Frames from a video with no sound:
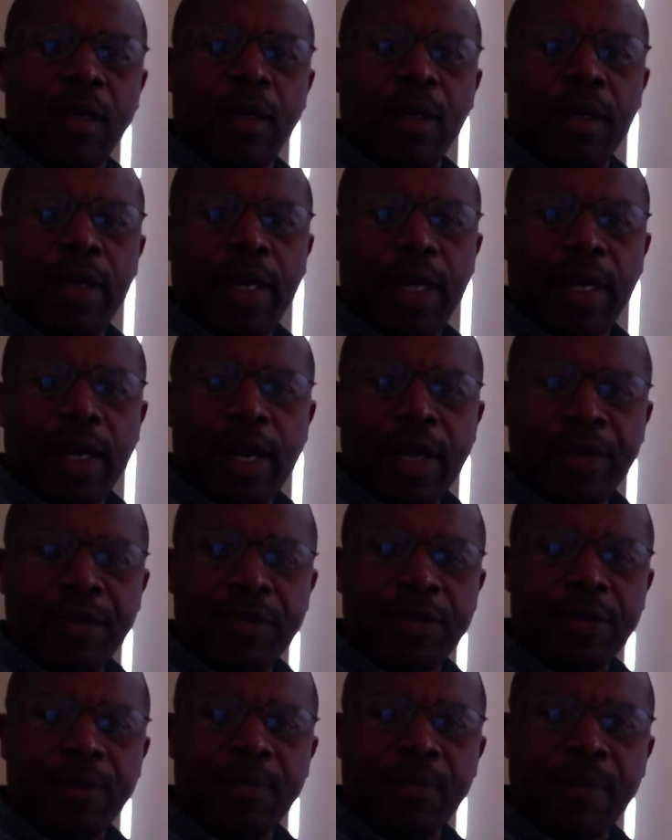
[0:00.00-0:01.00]
Hi
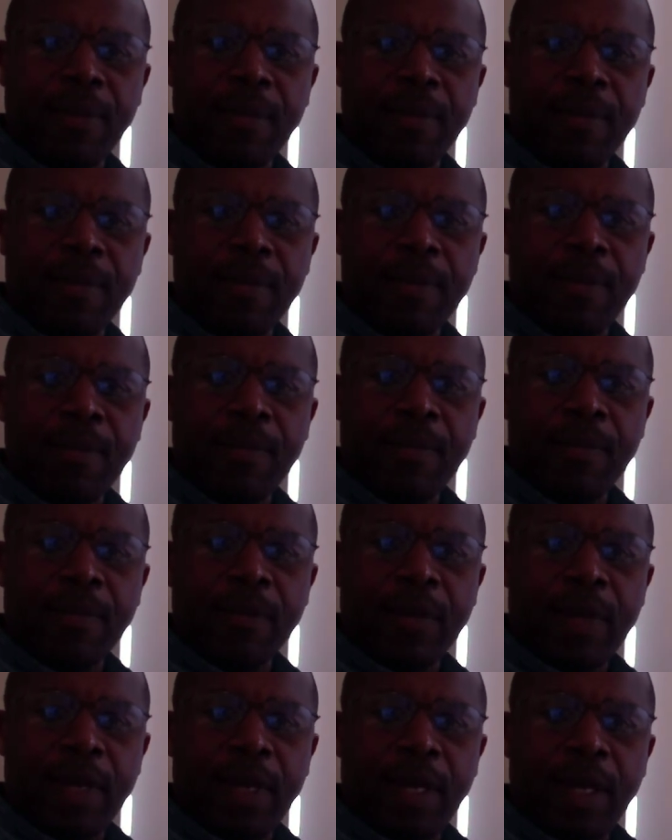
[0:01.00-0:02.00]
guys,
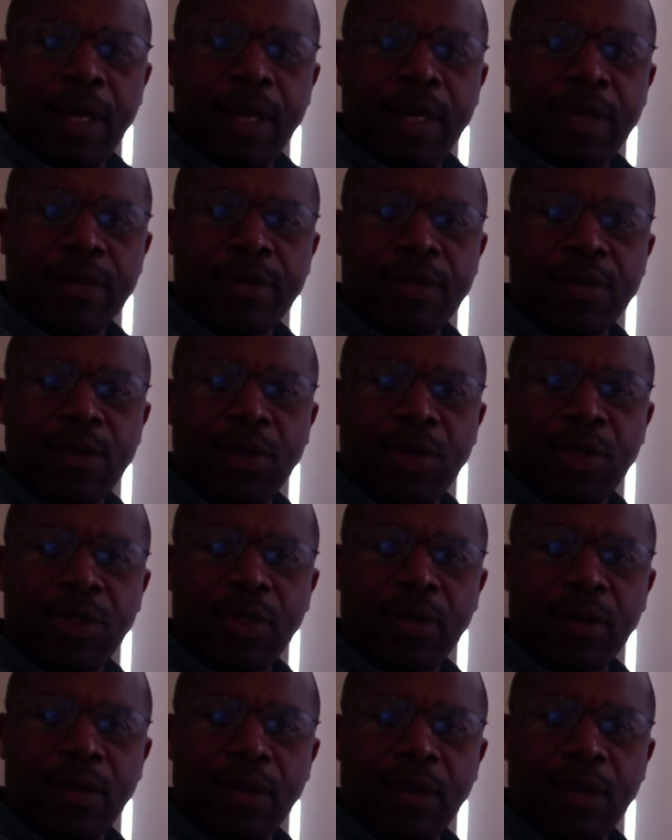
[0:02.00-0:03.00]
it's good
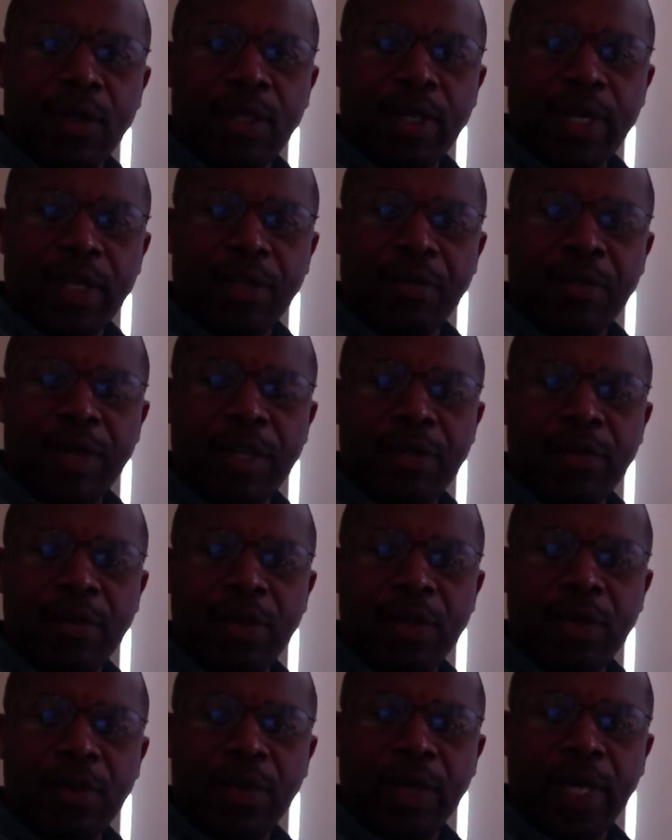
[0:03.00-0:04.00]
to touch base
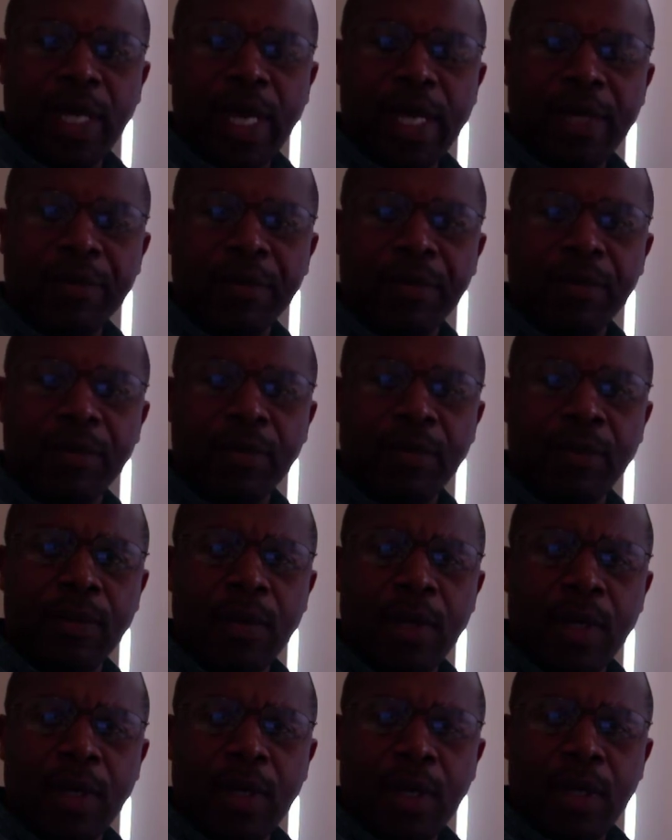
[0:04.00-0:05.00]
with you again.
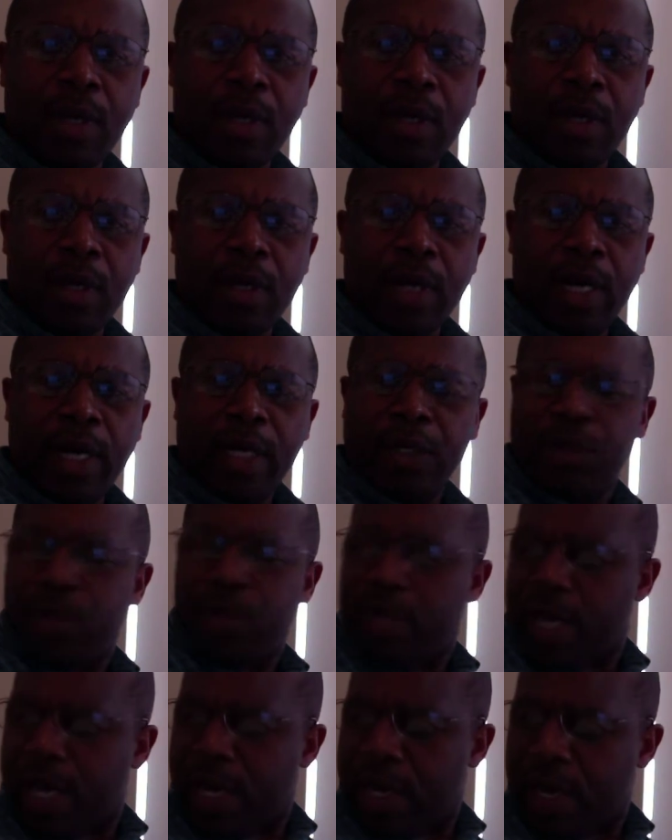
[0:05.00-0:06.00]

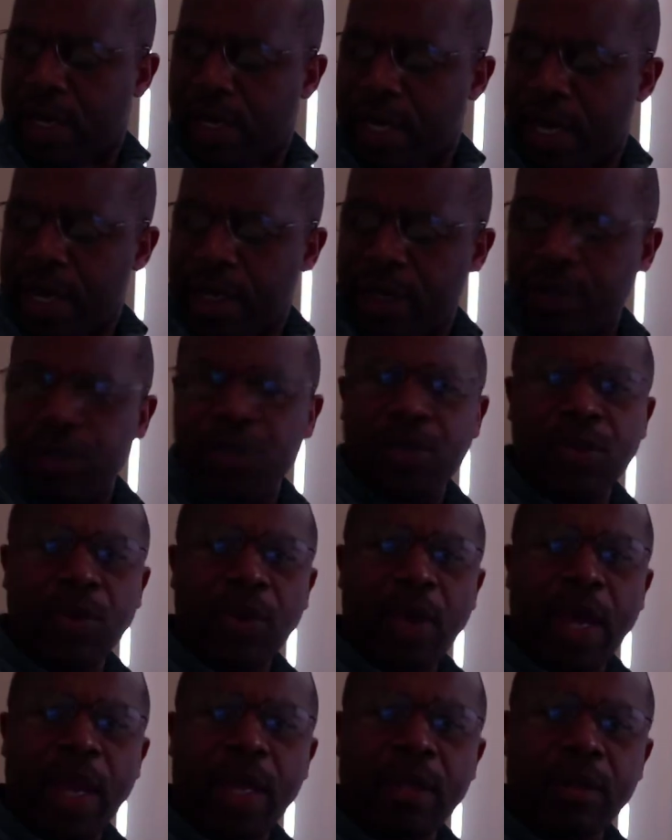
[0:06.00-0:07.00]
Today I'd like us to
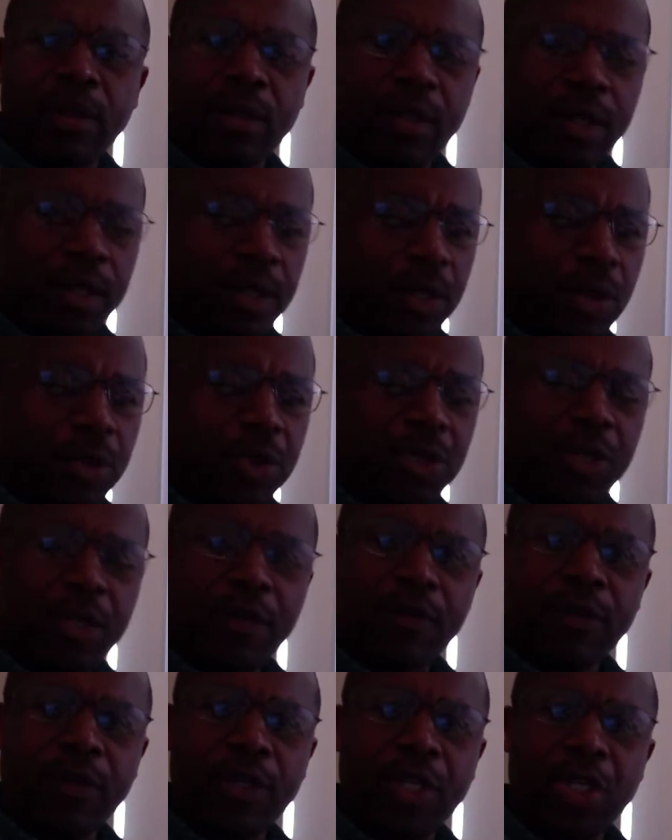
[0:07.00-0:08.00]
handle the notion
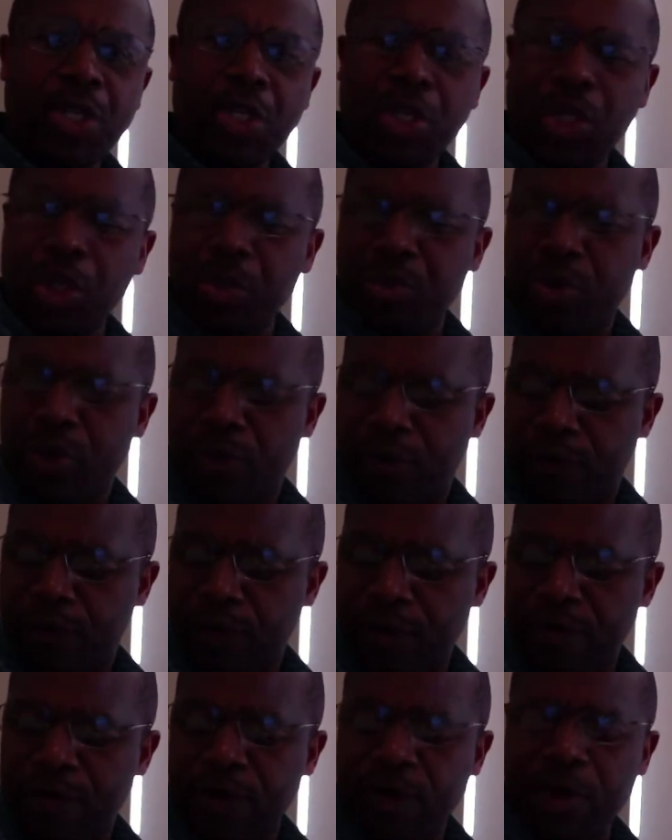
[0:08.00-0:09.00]
of conditional proof.
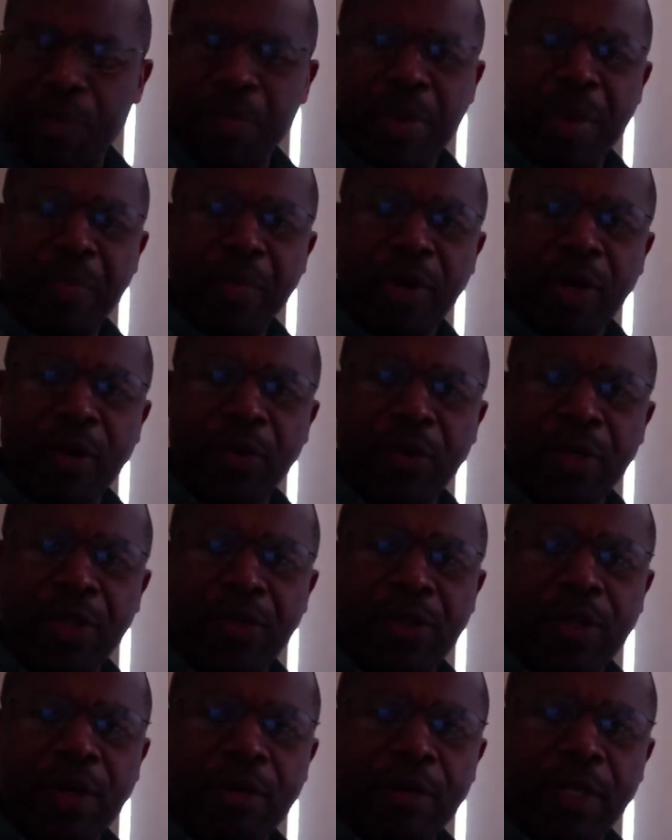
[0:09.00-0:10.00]
If you remember, we
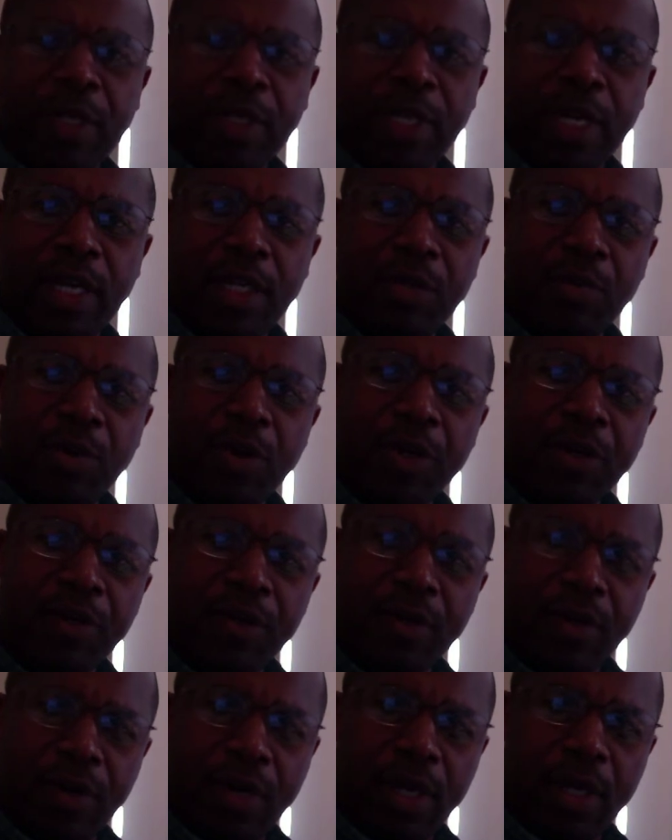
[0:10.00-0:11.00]
stopped at
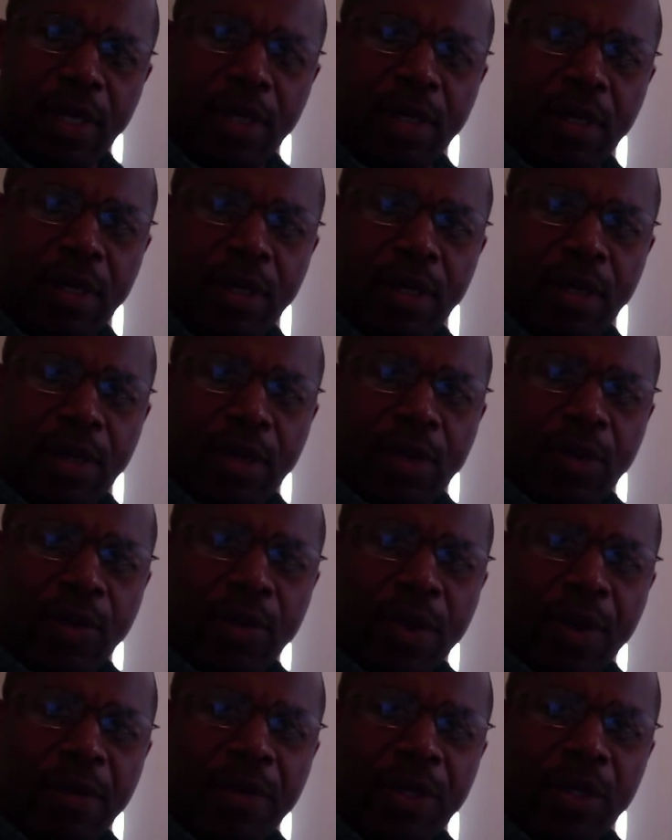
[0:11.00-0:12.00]
8.3
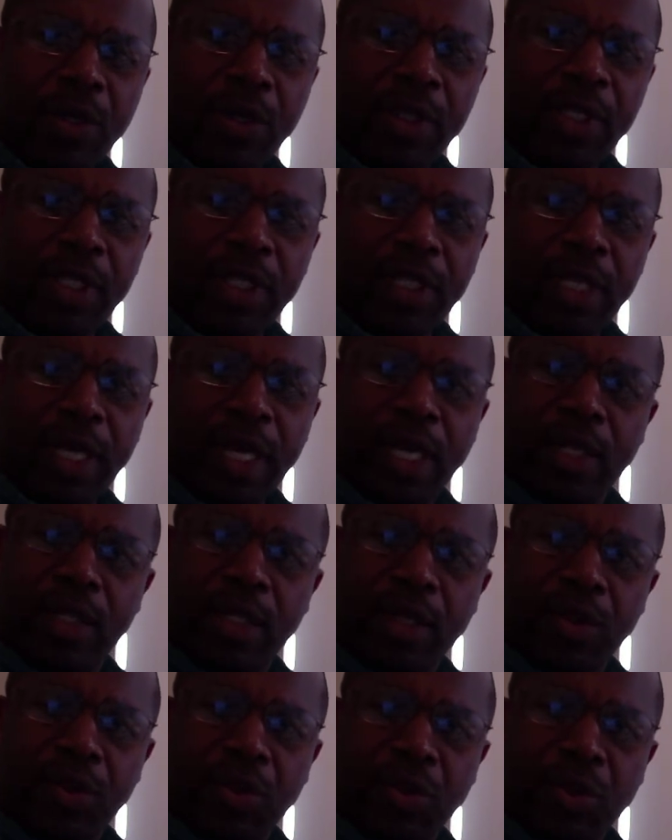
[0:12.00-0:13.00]
where we looked at the
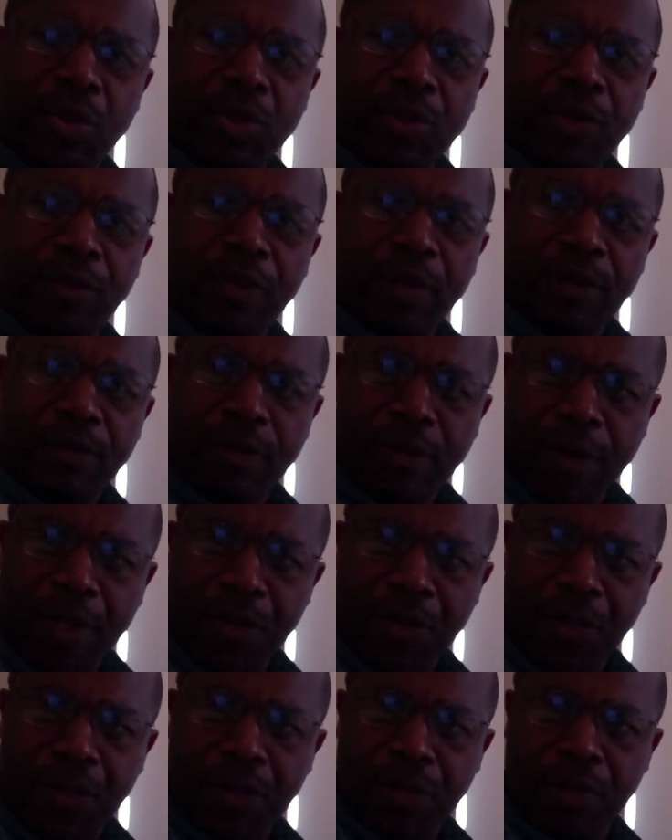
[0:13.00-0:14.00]
18 rules of
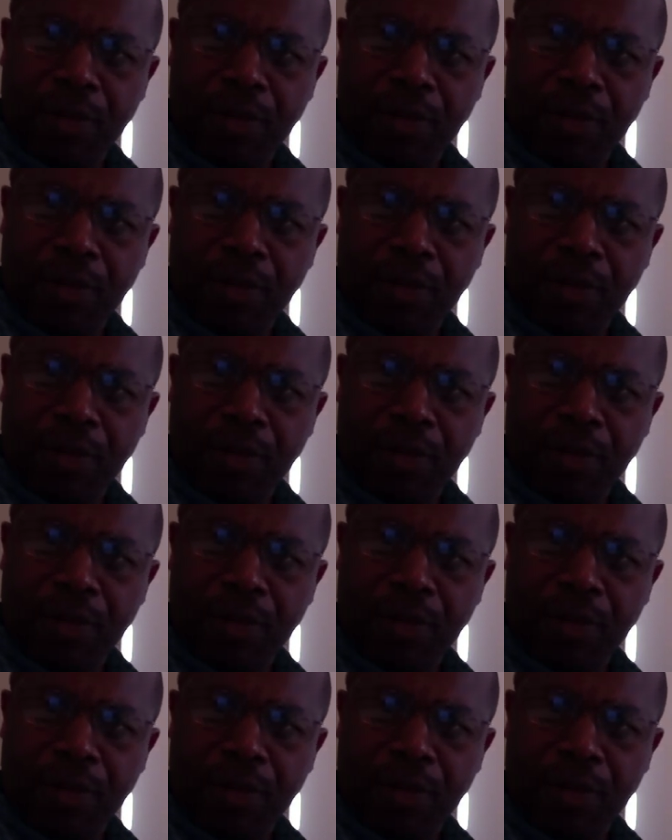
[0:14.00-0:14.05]
inference.